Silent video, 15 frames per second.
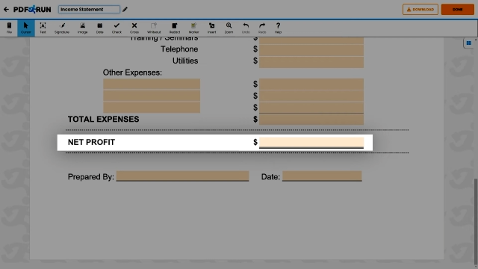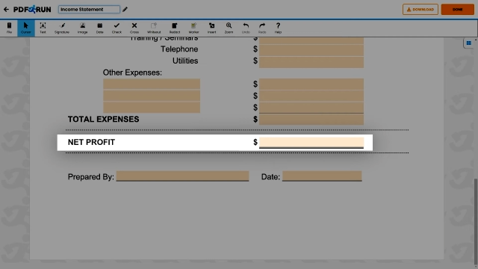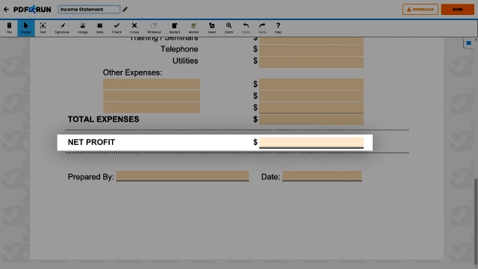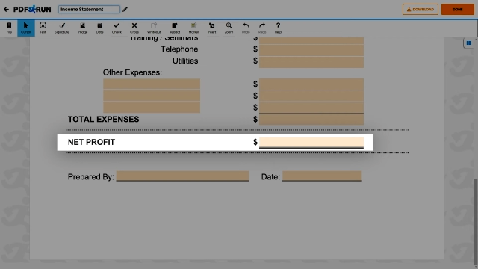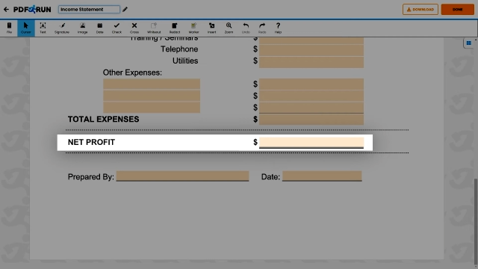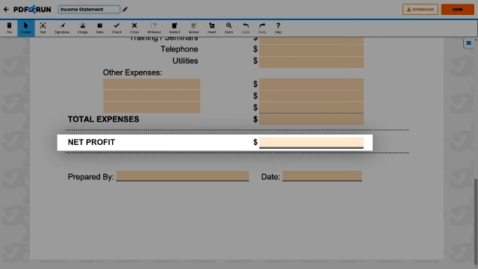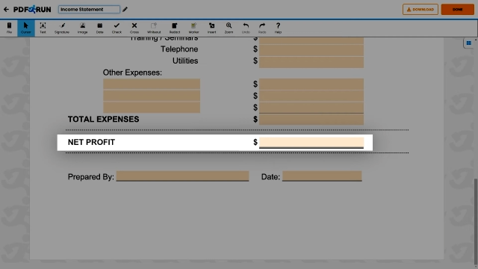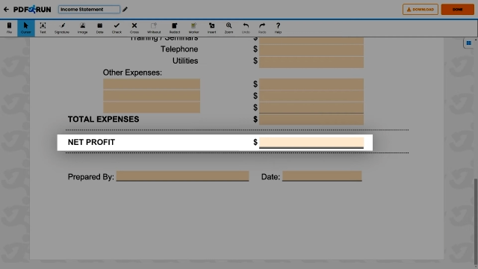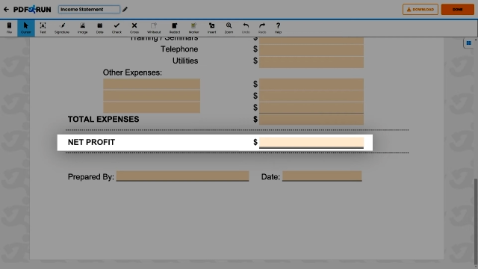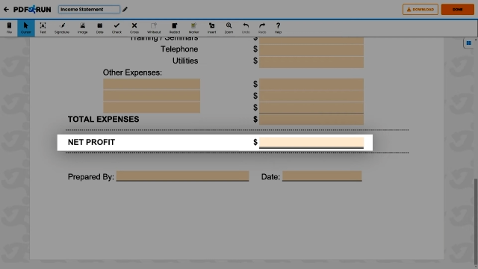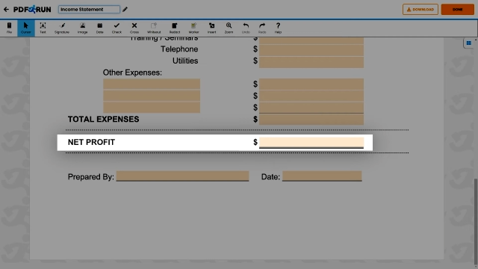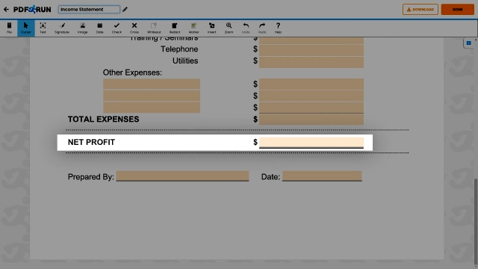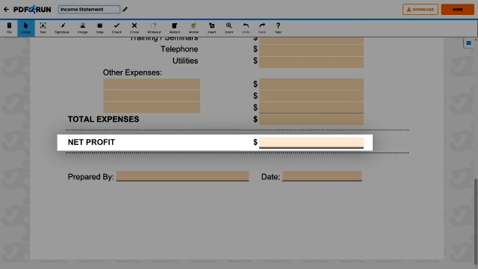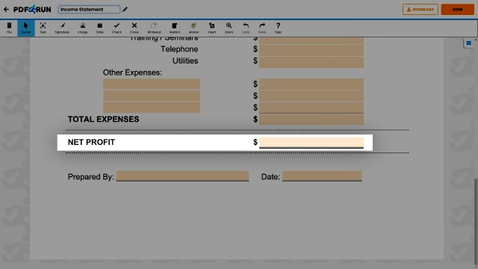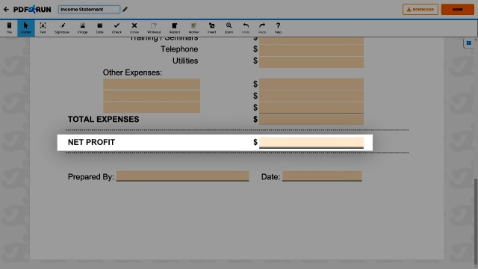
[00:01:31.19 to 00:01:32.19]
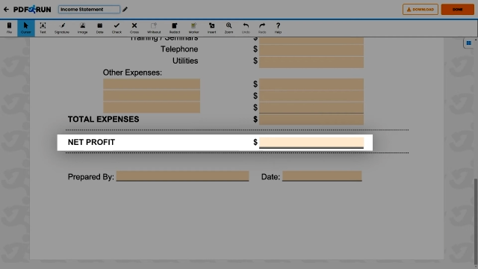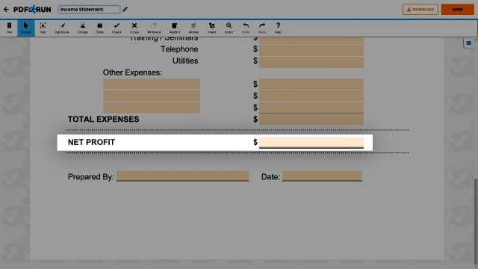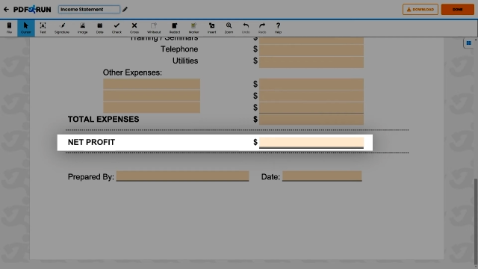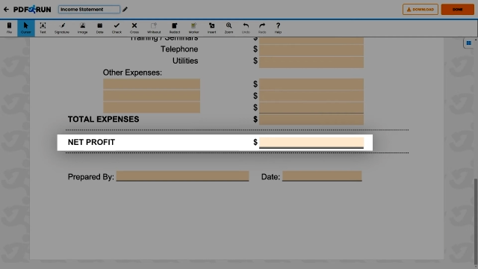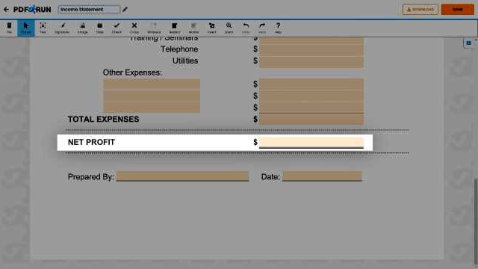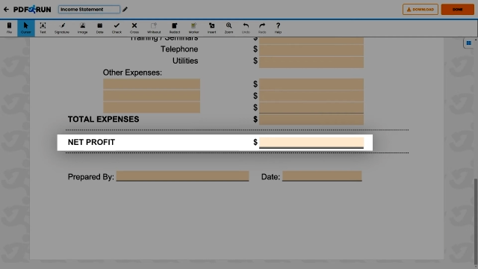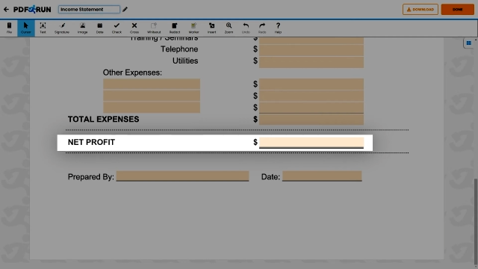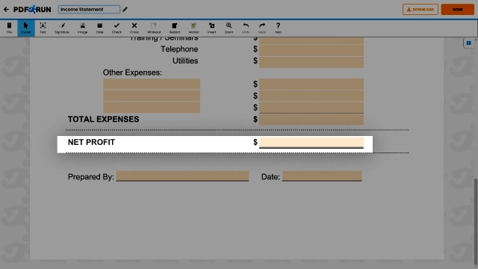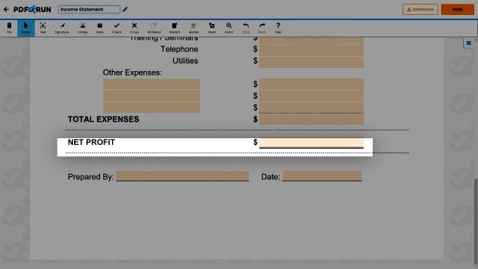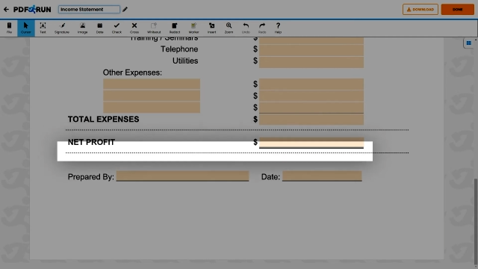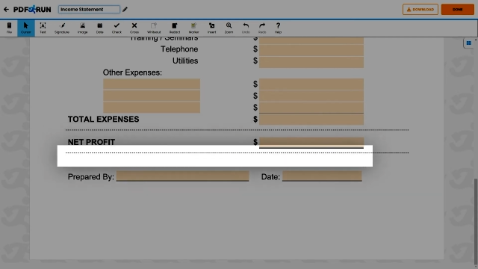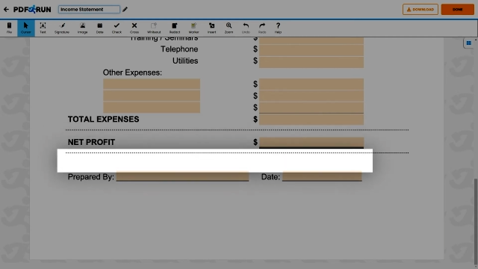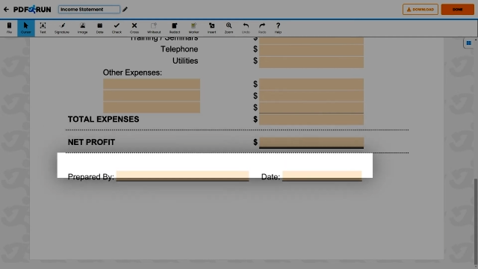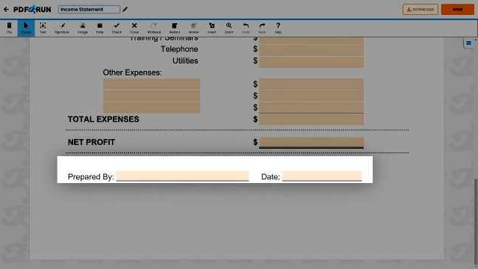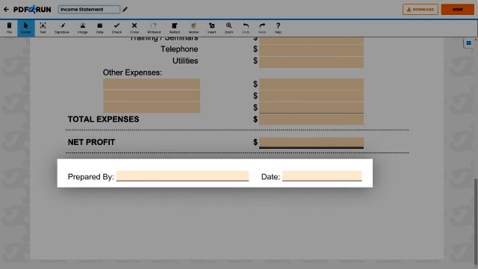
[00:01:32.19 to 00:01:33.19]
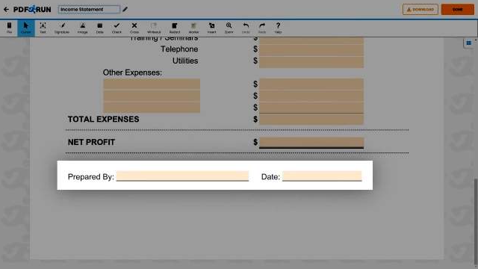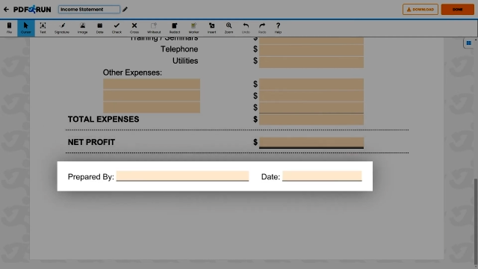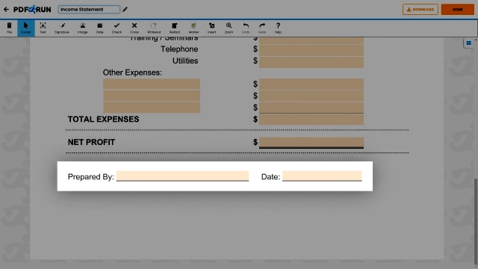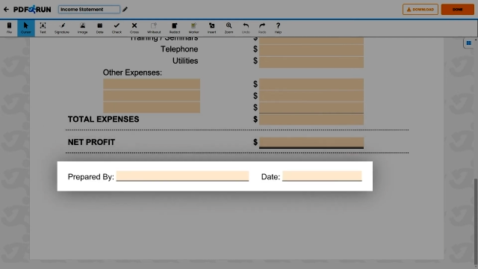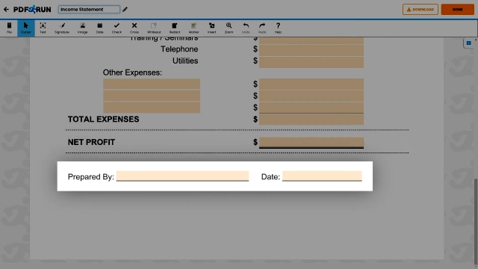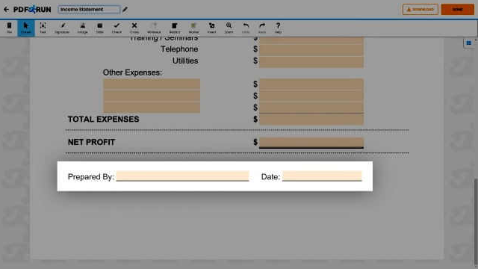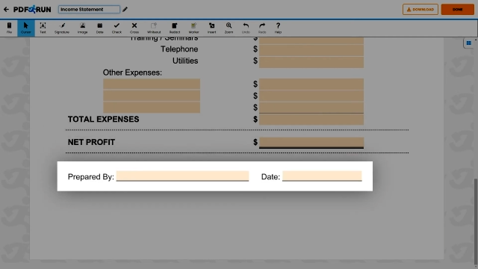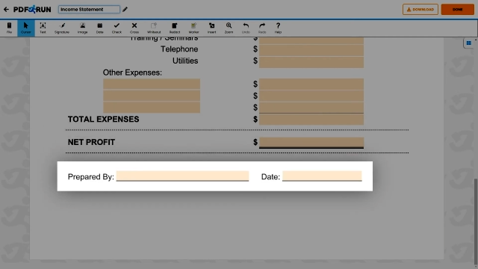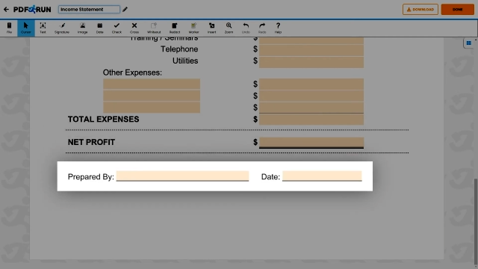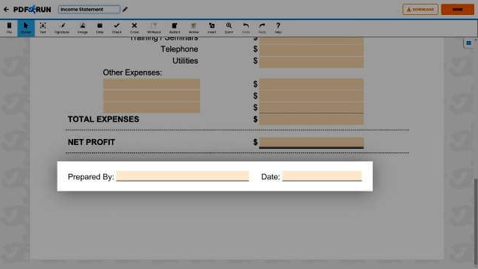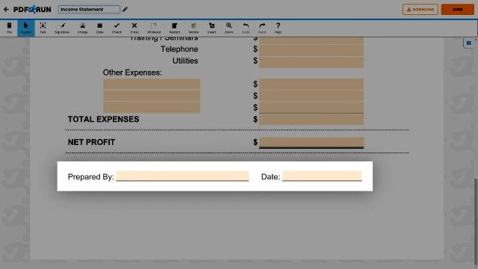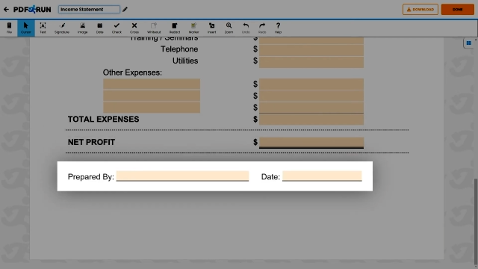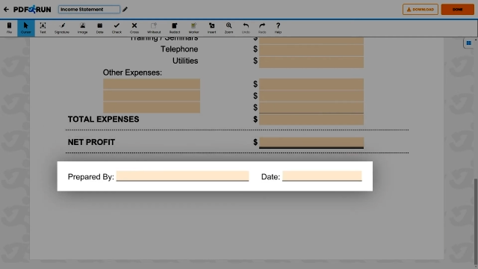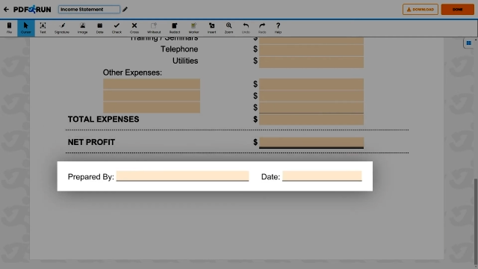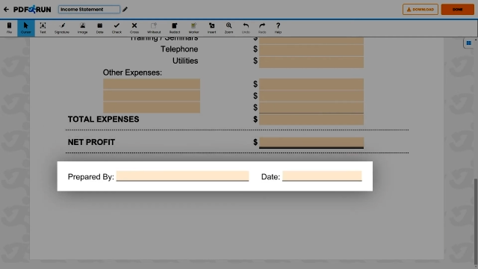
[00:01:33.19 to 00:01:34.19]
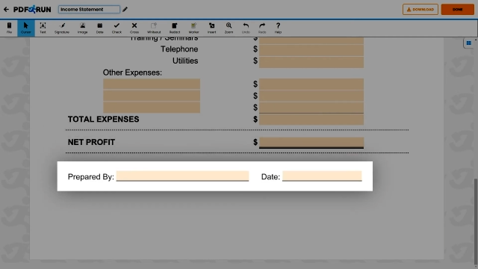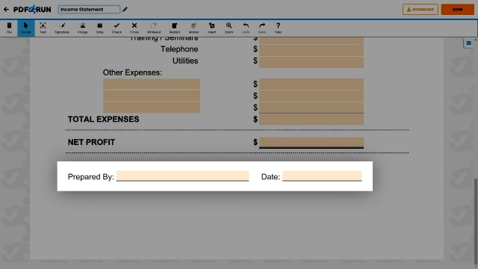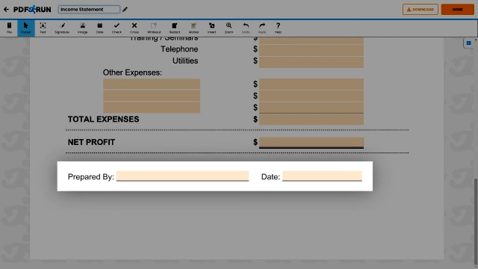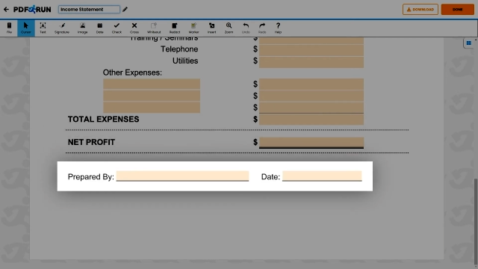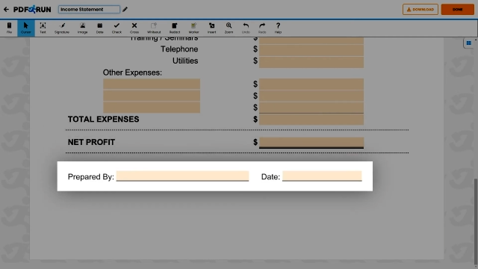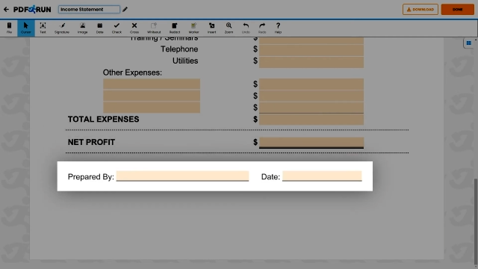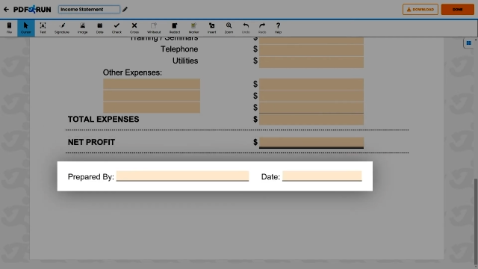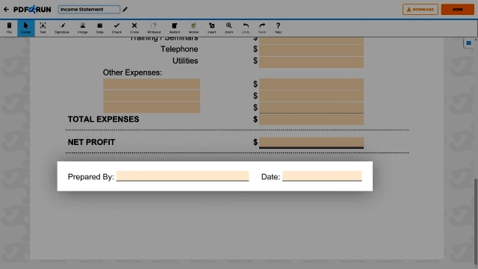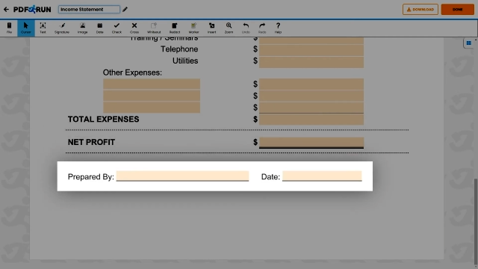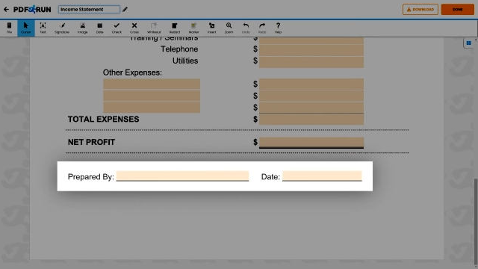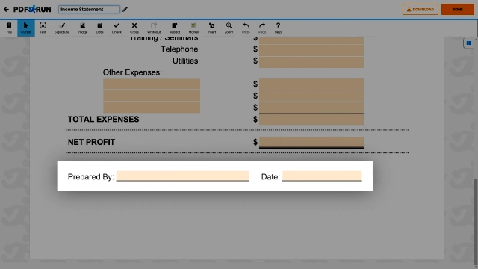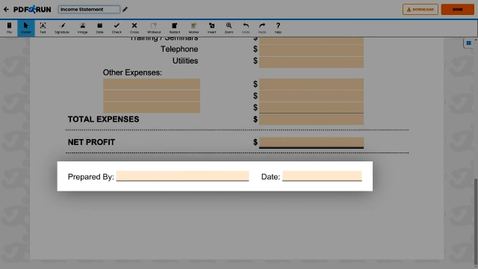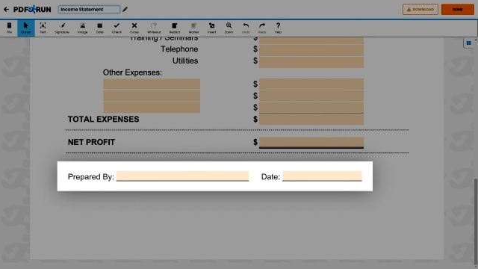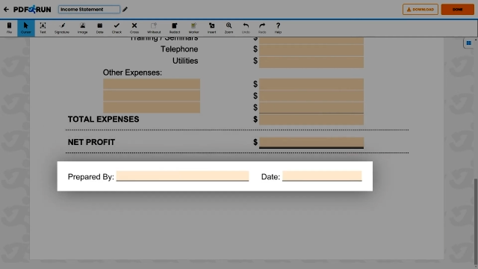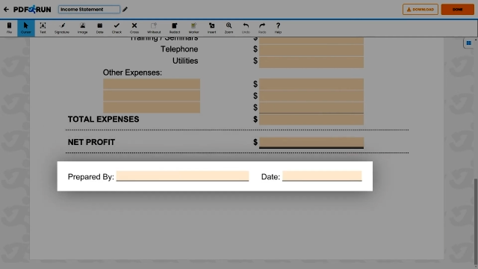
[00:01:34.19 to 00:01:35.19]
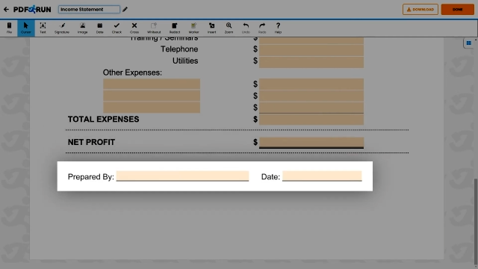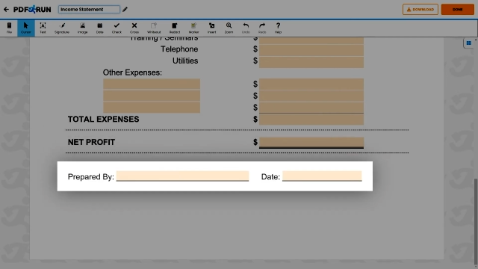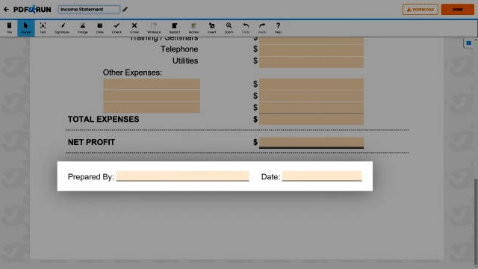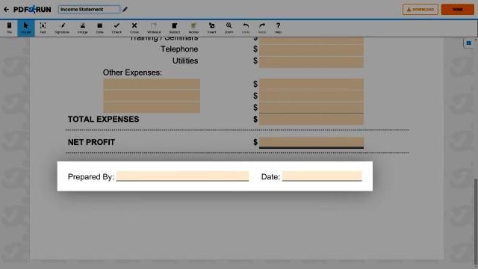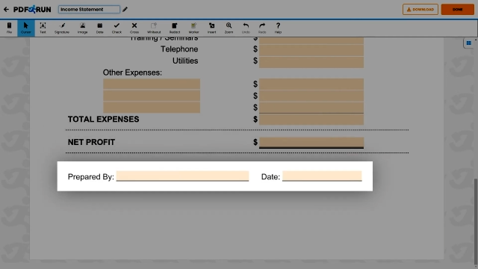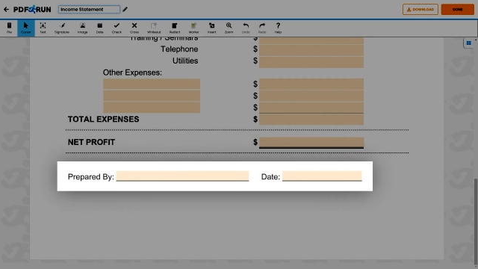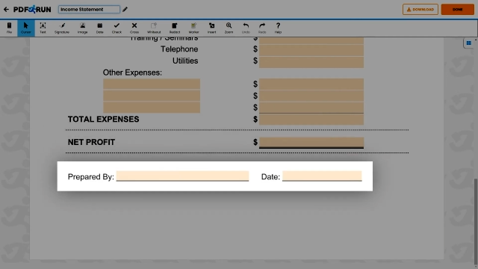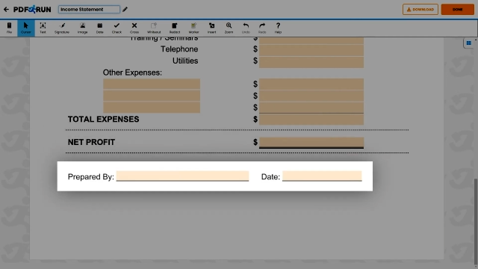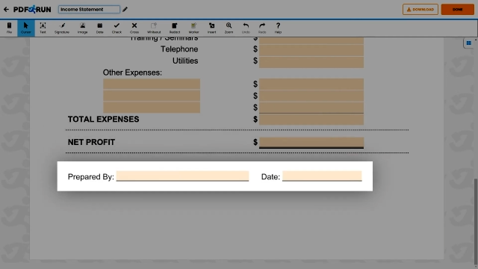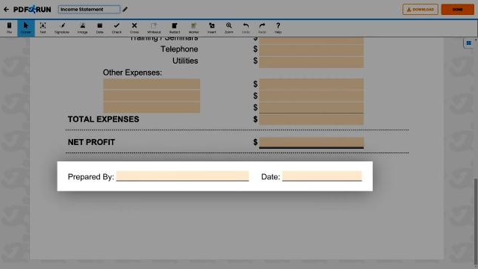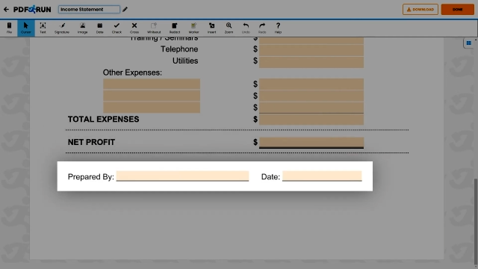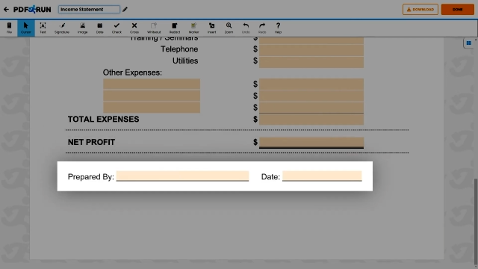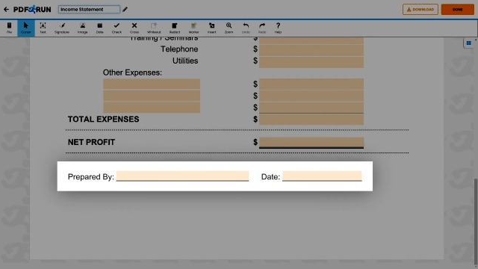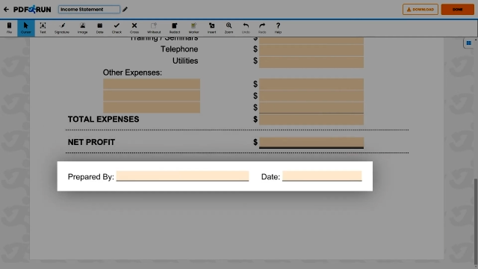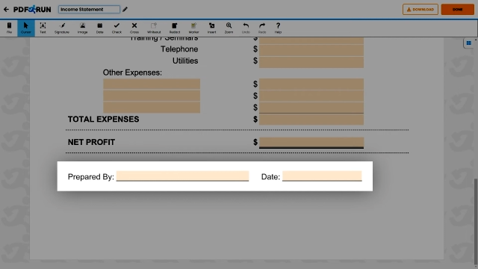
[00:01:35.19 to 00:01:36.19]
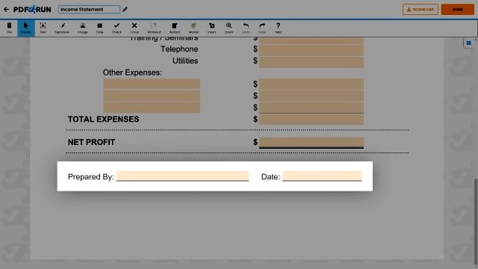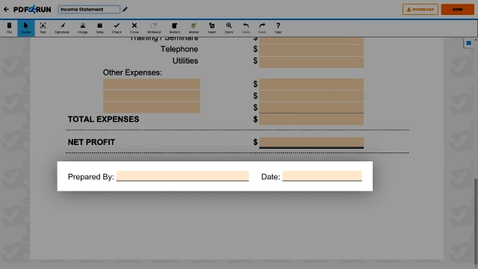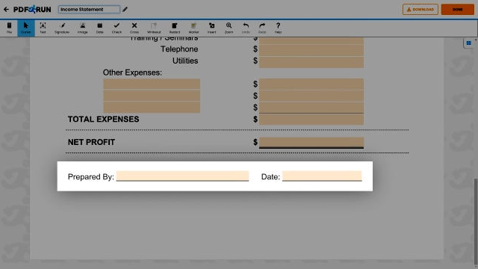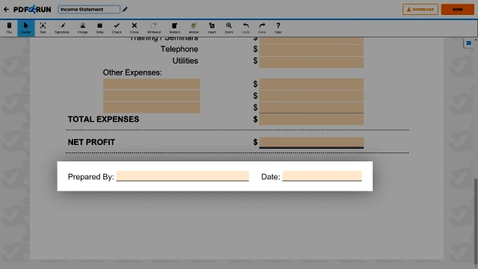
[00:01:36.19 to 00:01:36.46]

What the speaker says: (no speaker visible)